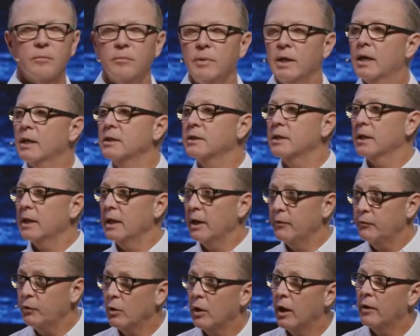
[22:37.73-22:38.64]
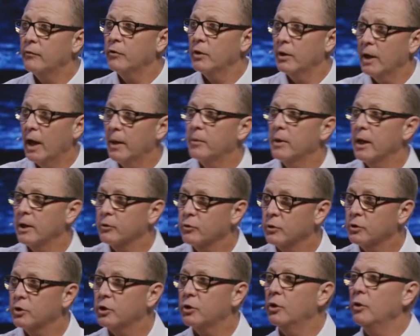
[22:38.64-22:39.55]
Because if you love your neighbor,
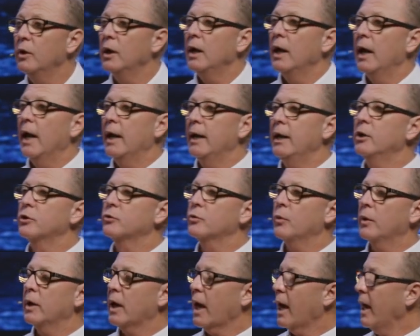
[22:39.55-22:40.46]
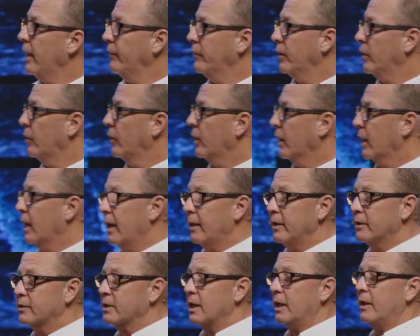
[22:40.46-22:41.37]
that's what you do. And here's what I even heard a
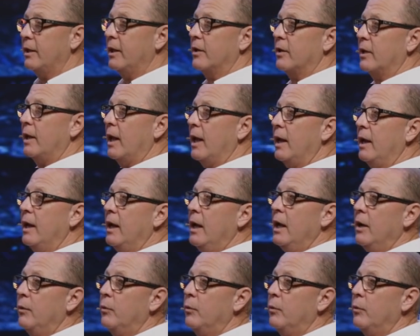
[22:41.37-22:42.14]
guy say the other day.